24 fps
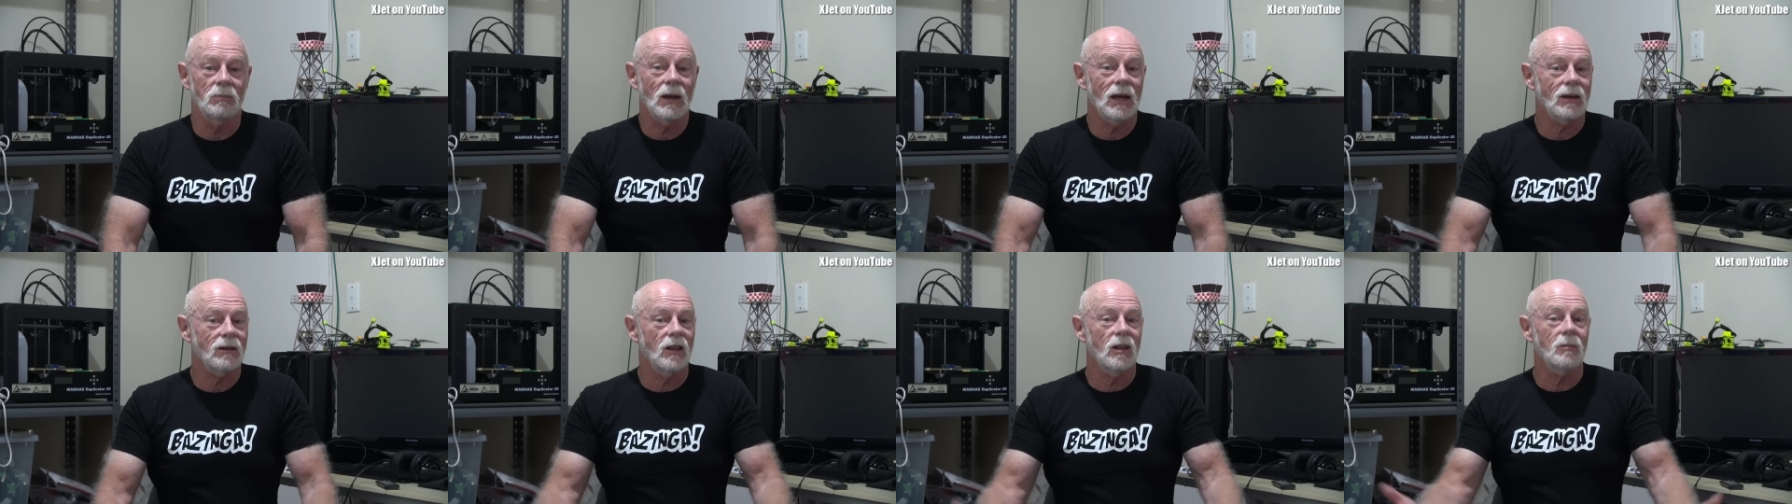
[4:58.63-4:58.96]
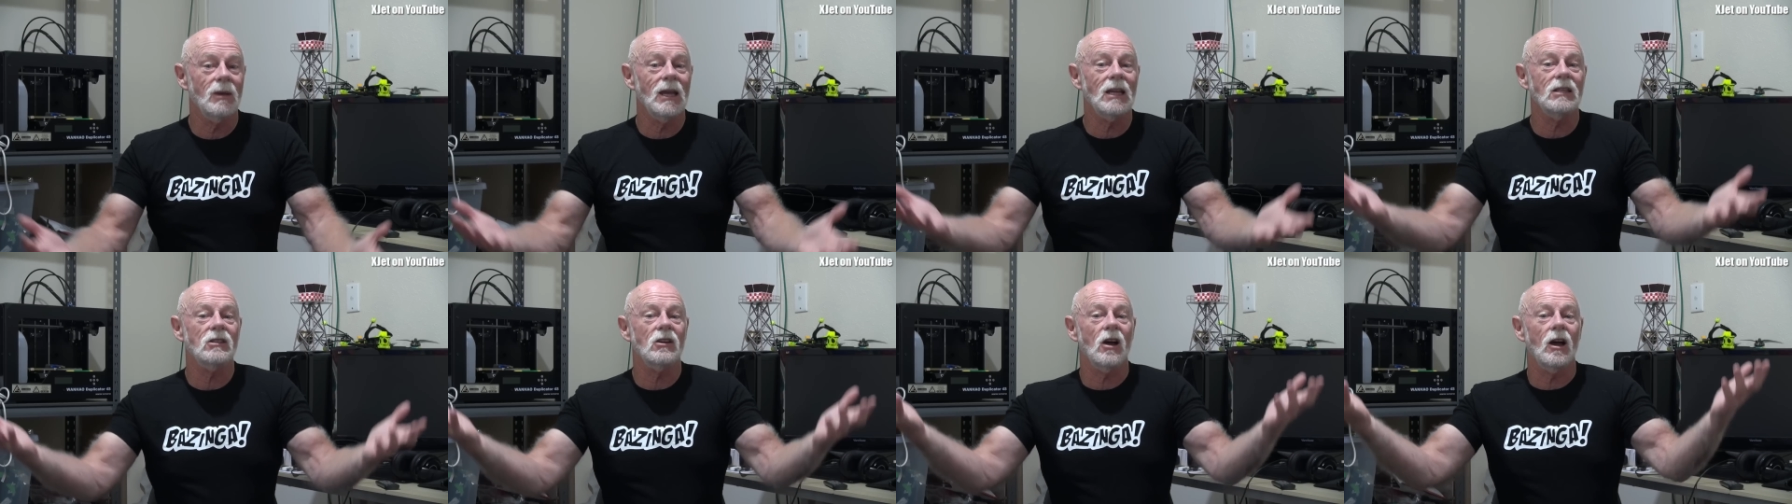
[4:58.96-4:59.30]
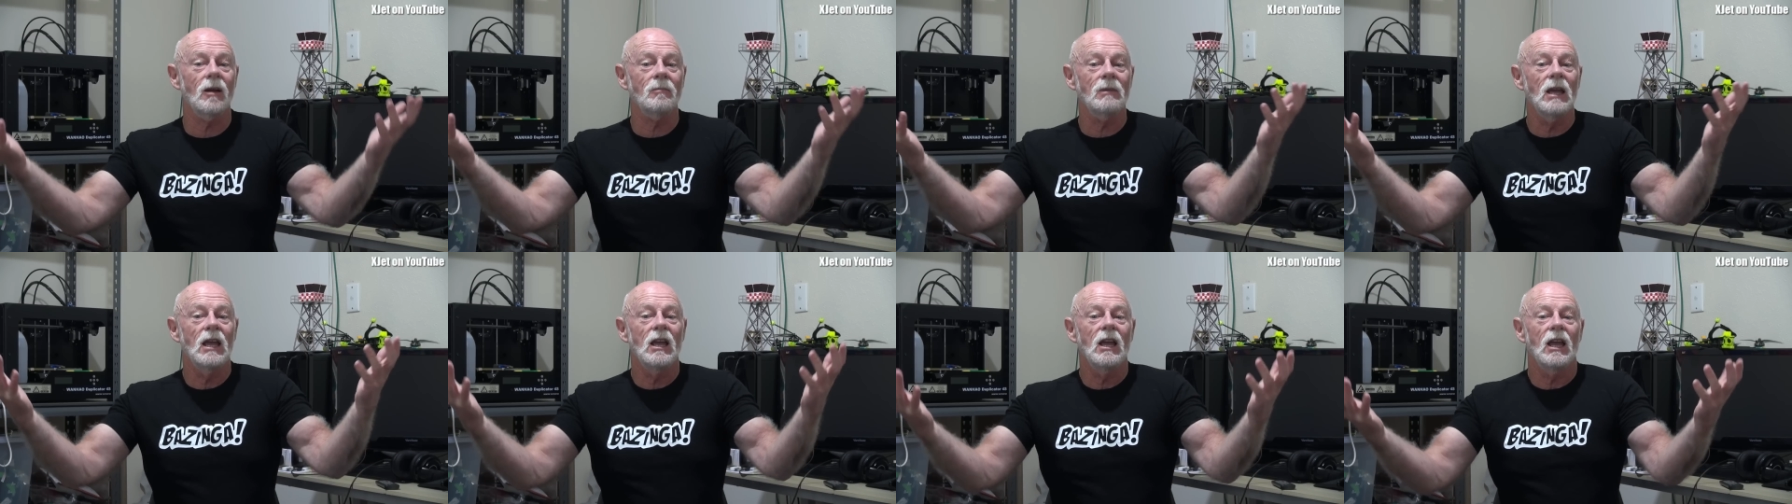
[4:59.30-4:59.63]
But in the
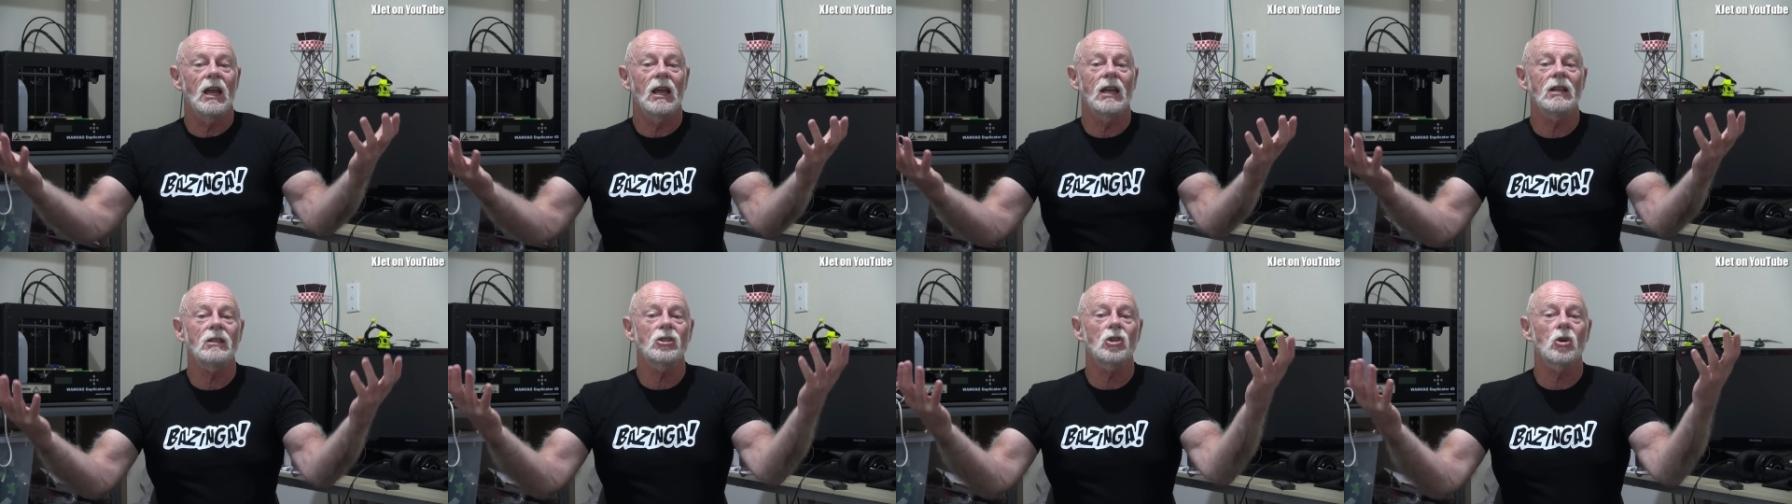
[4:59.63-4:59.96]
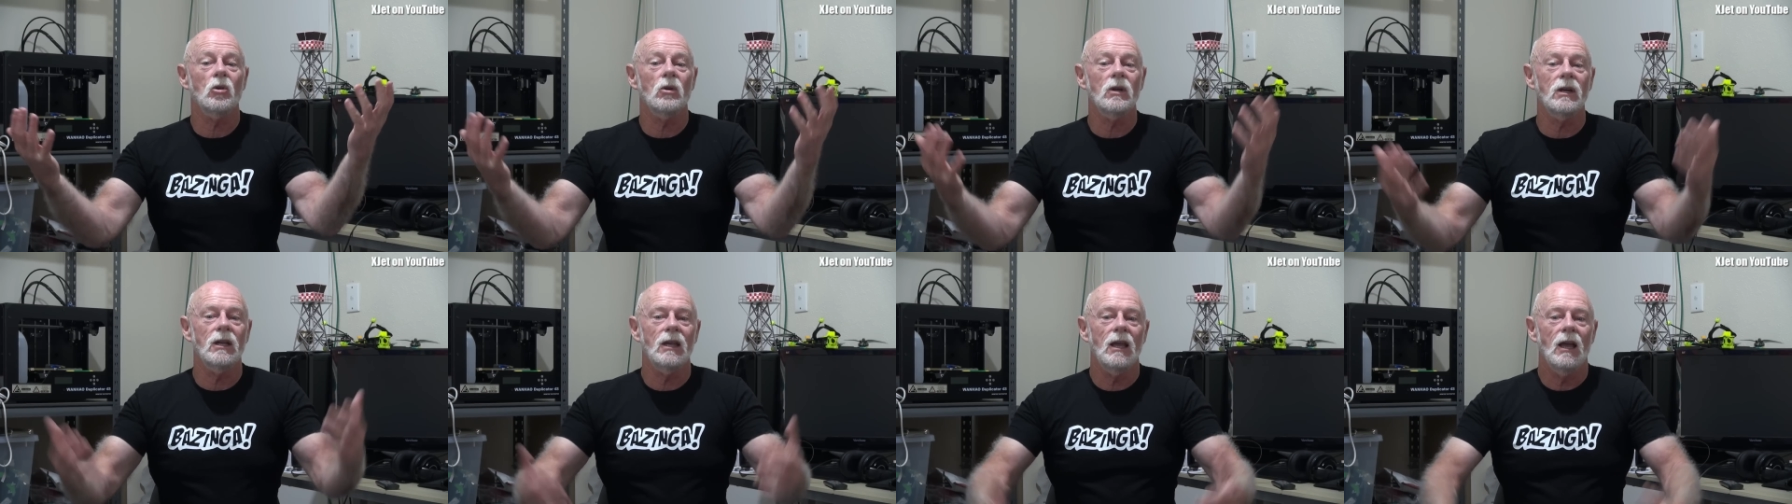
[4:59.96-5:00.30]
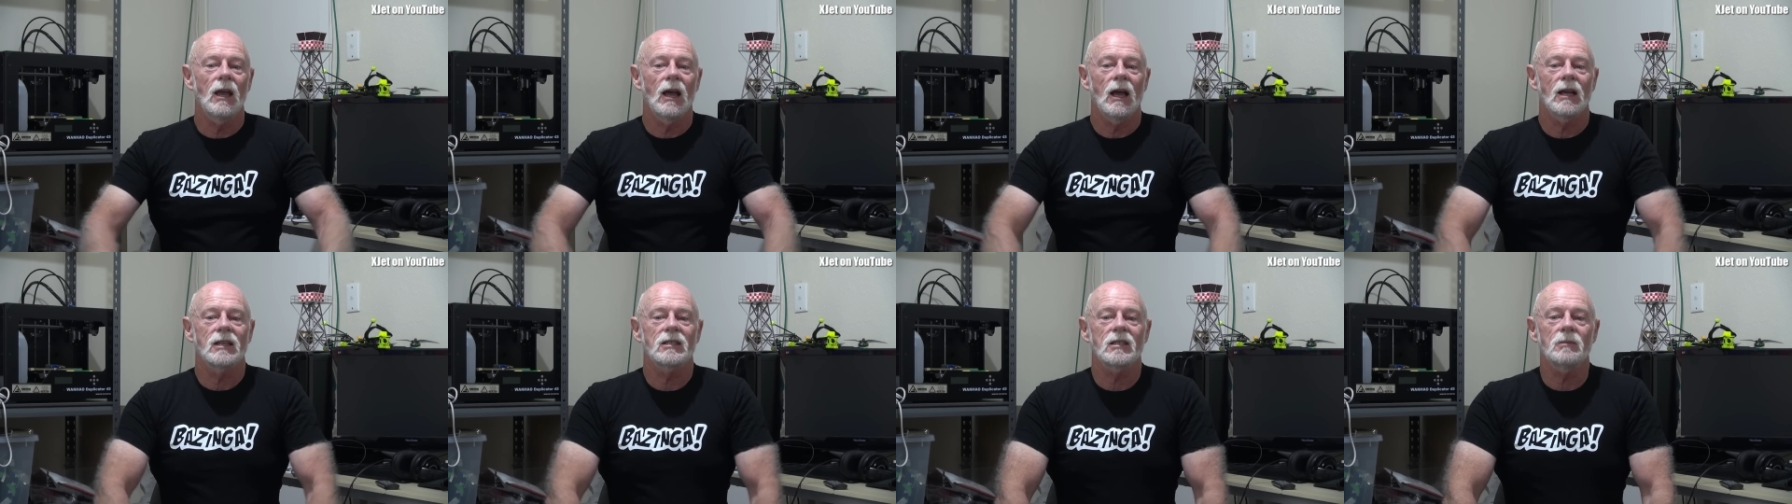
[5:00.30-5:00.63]
meantime, enjoy
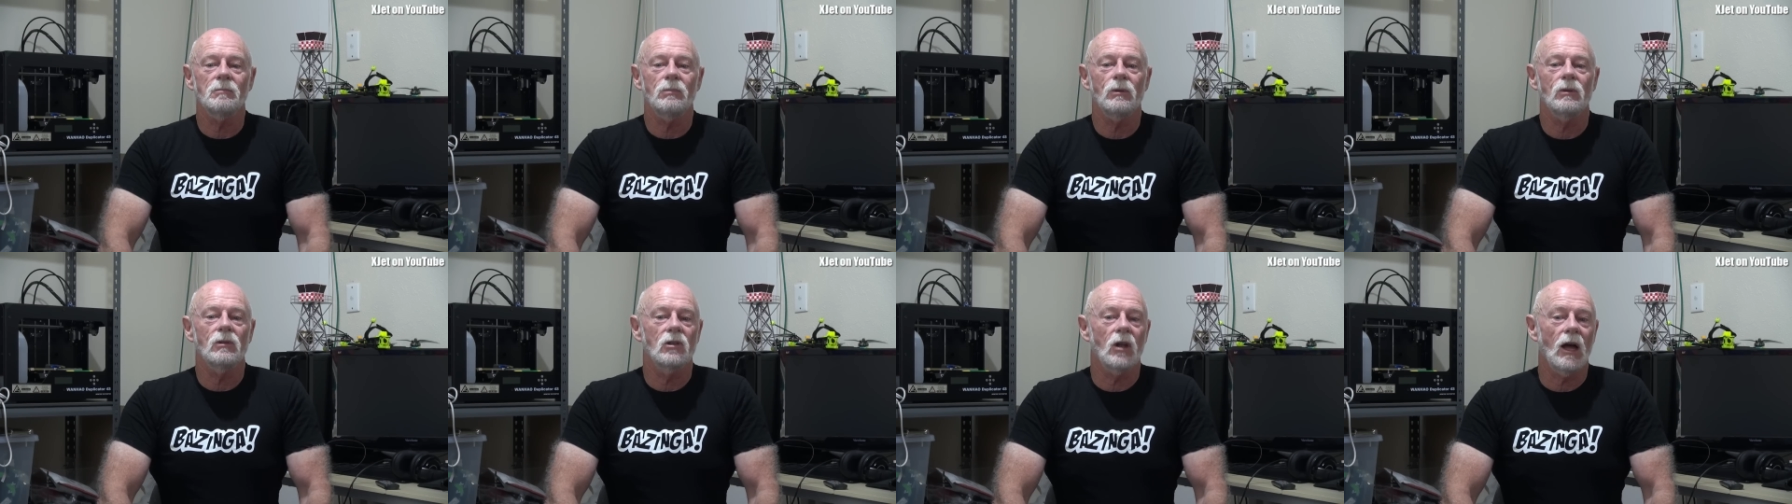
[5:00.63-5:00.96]
a simple,